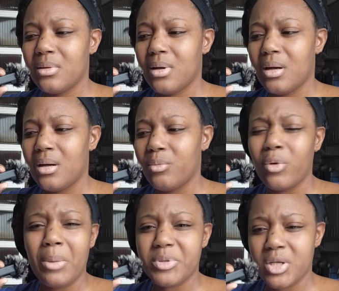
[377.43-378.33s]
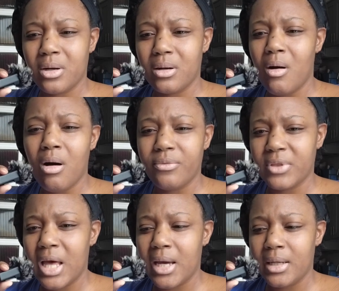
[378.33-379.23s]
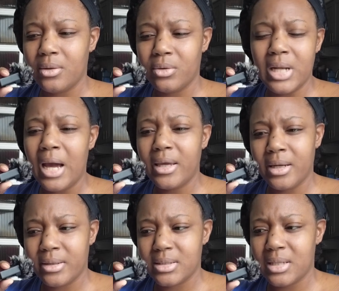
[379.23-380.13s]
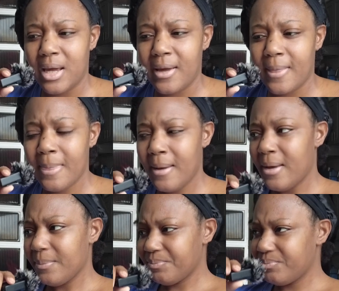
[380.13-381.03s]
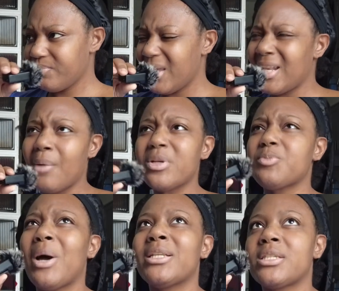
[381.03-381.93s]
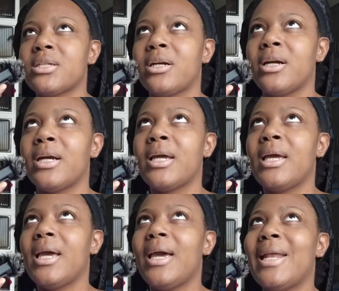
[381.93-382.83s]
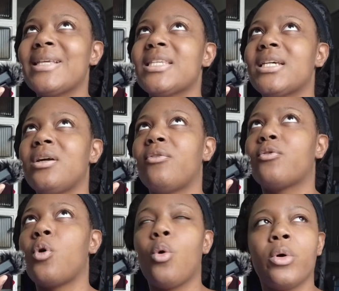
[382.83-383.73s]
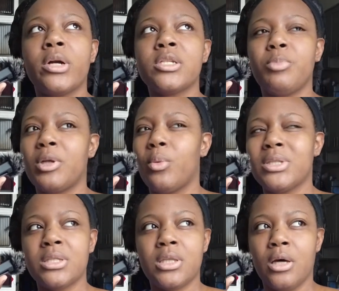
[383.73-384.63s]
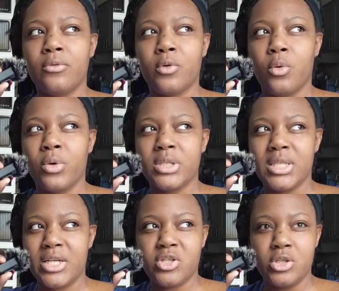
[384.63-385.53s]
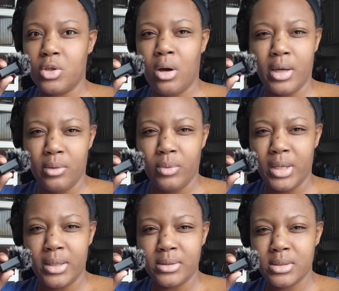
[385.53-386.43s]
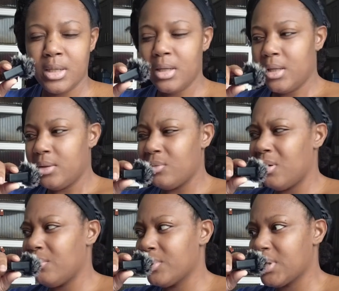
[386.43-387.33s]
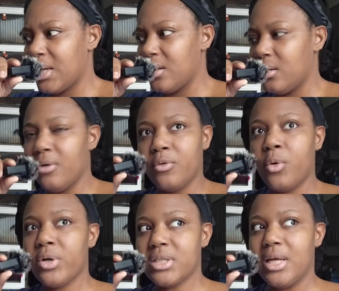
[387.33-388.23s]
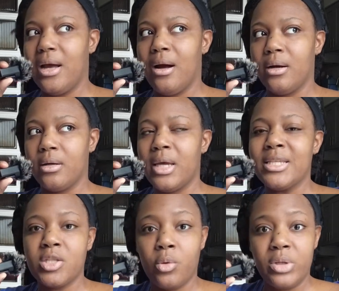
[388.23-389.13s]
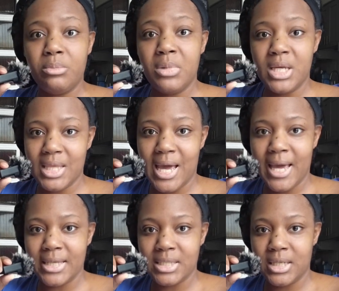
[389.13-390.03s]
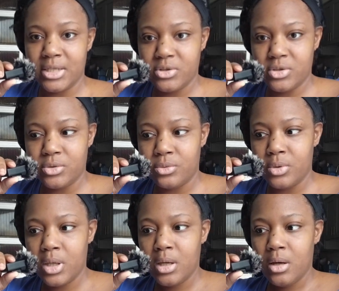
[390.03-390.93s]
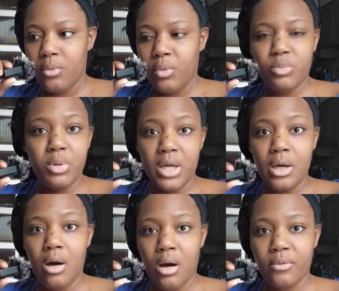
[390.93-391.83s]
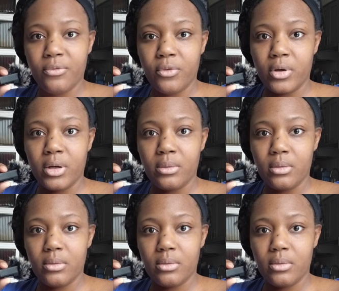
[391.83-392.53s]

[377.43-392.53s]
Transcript: reps are offline or not here today. And I responded to her and I said, of course, but it wasn't the of course that she thought it was. You know, it was like of course they aren't. It's only me that has an issue with being off for